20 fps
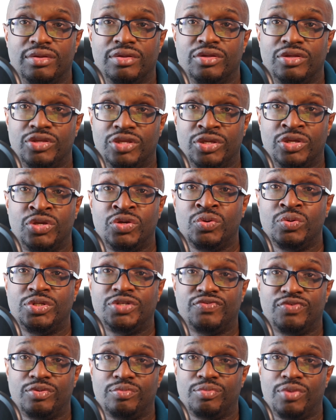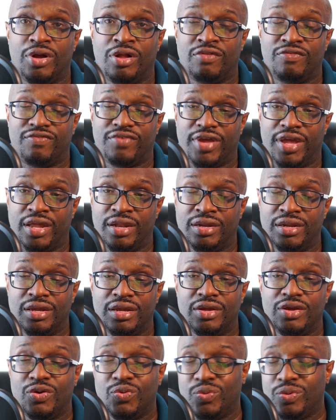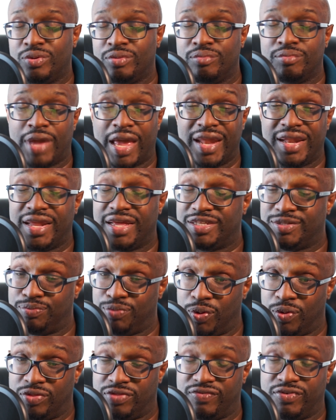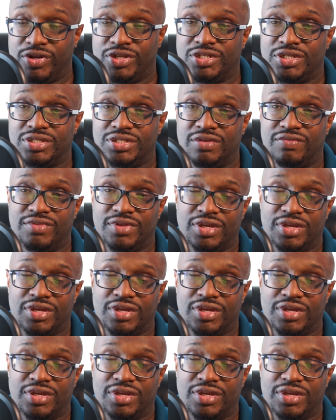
huge football fan, and that's both versions of the